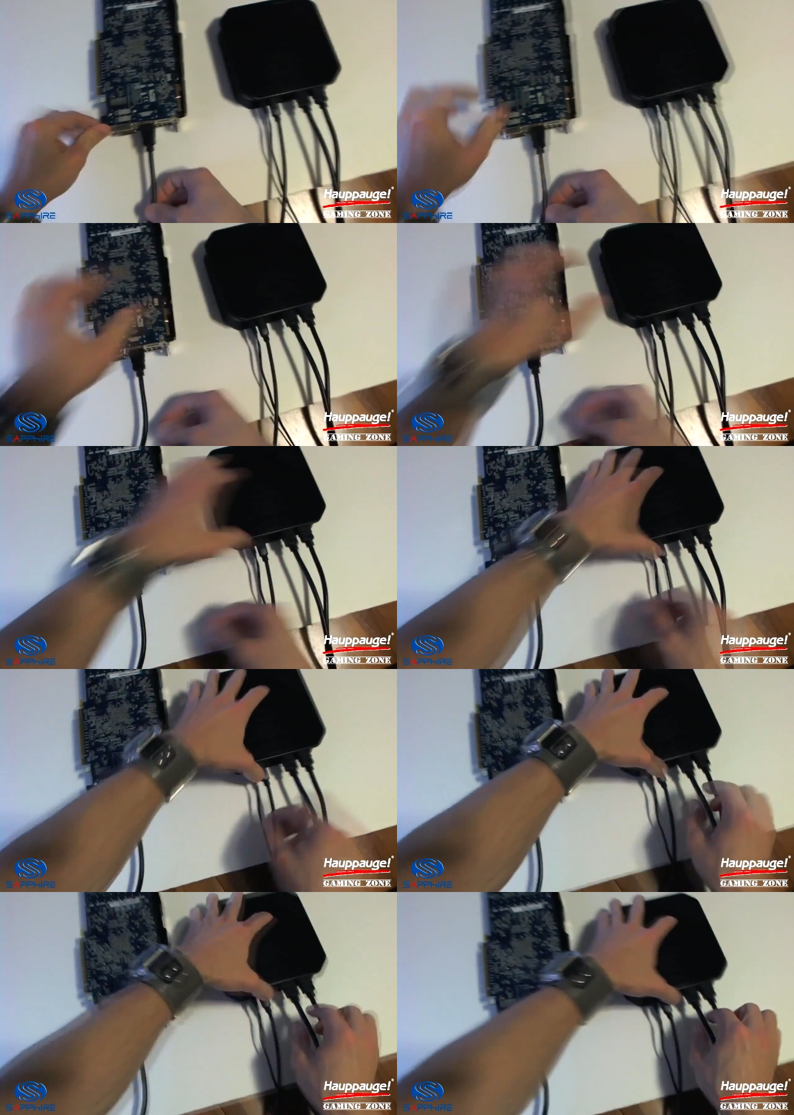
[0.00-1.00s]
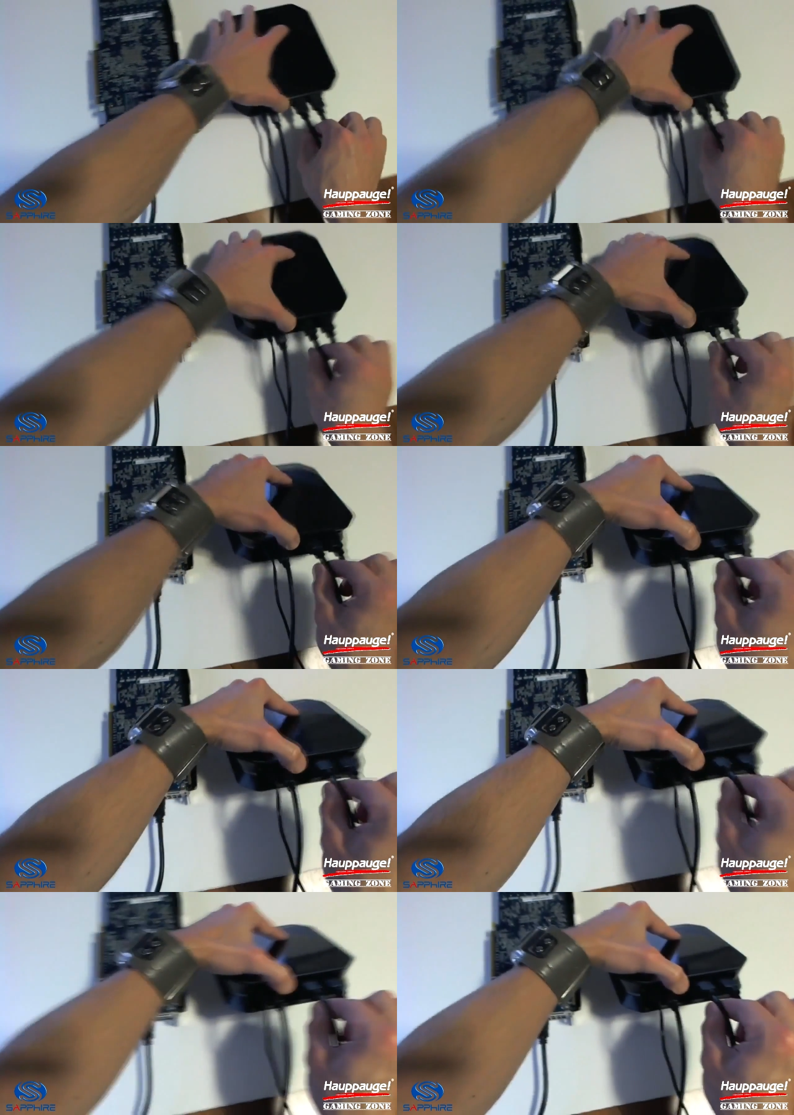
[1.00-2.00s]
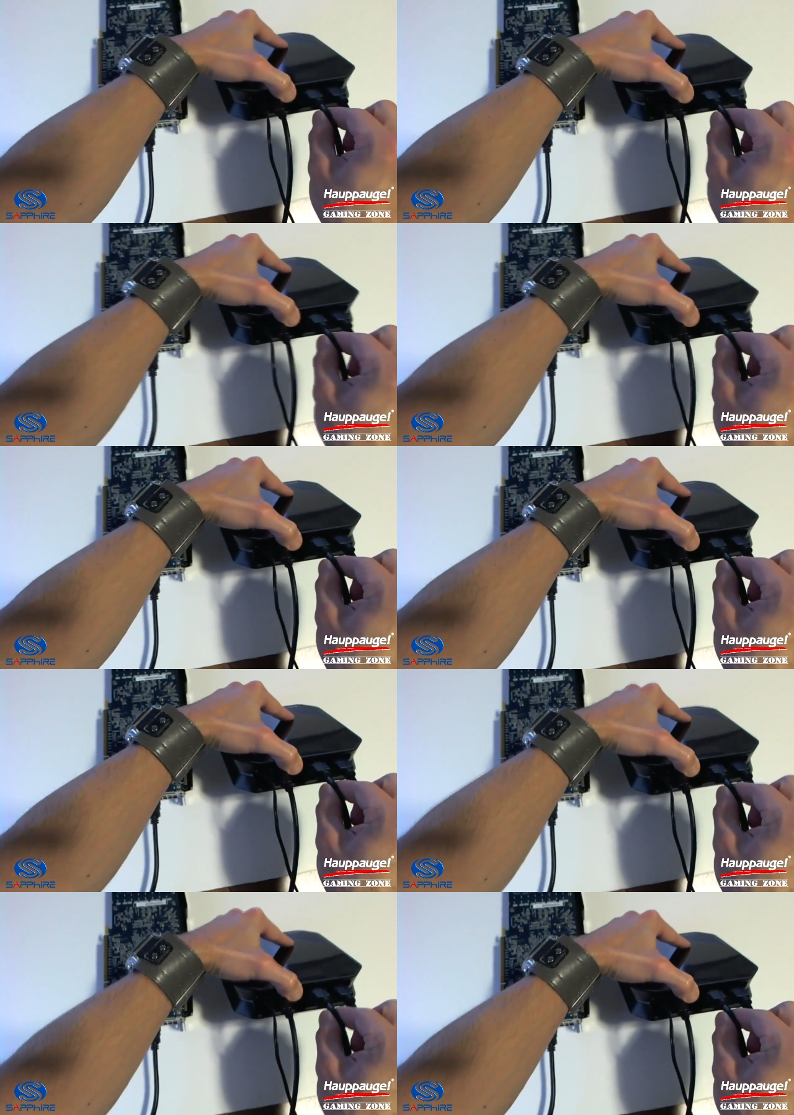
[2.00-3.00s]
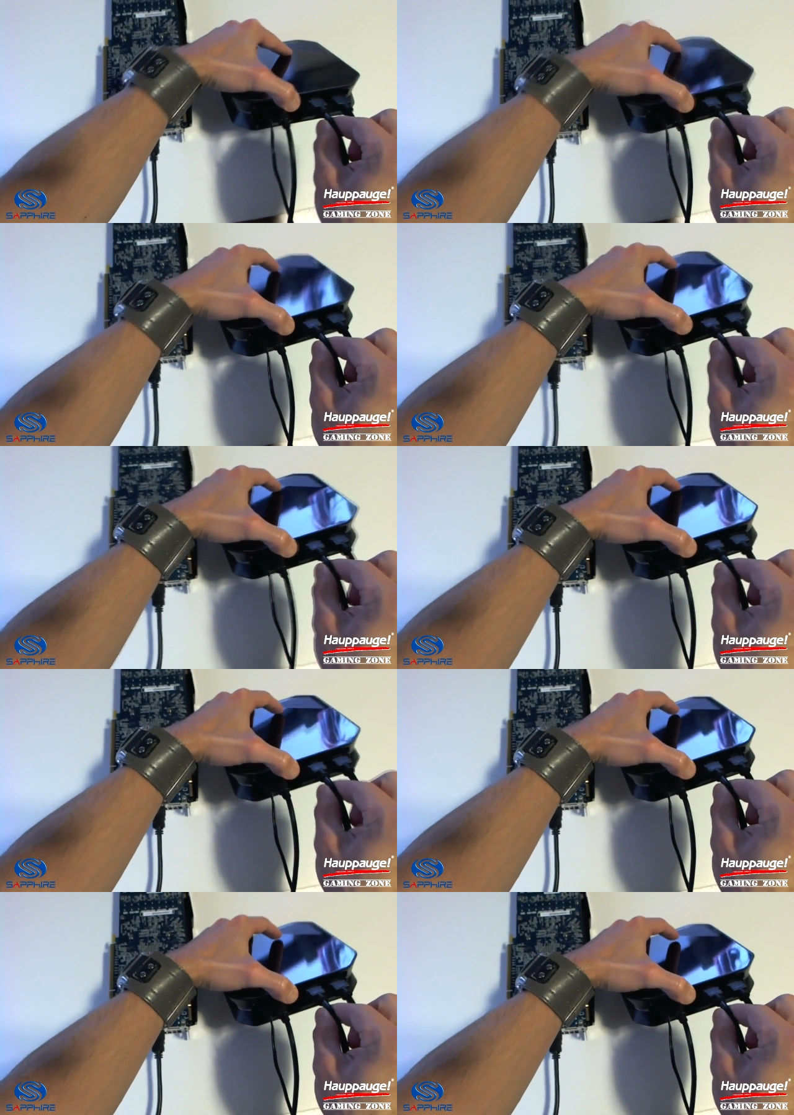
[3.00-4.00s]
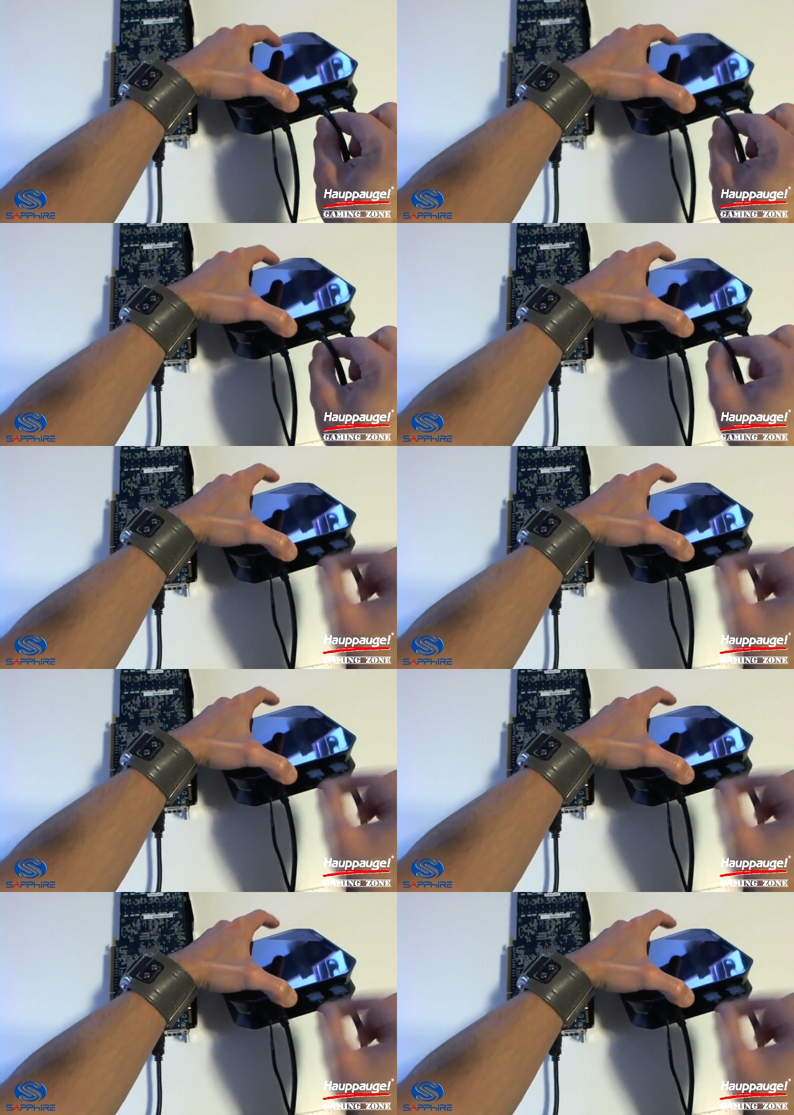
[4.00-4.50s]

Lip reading: [unreadable: no face in view]